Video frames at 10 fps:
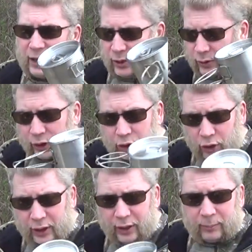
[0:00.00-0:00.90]
You can
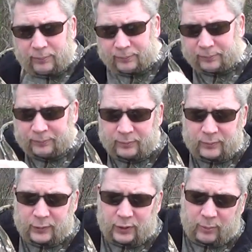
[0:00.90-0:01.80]
cook in them,
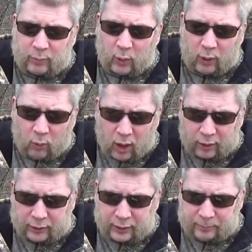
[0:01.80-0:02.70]
you can boil
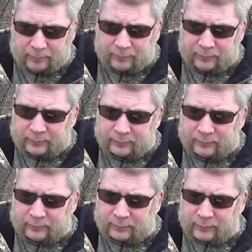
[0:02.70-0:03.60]
water in them,
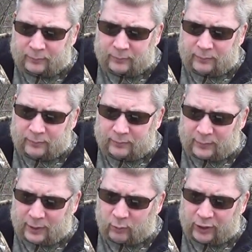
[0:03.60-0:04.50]

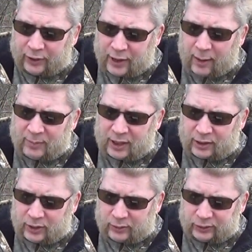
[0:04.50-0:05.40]
and when they're not
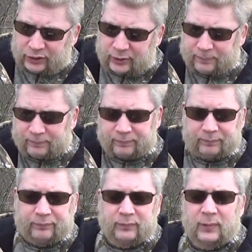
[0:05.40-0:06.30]
being used,
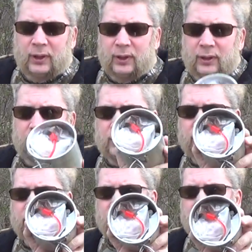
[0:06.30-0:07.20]

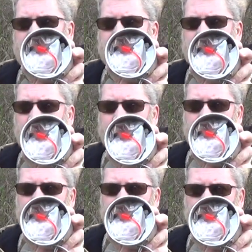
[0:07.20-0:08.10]
you can store
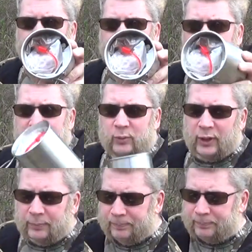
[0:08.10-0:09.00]
food and drink in them as well,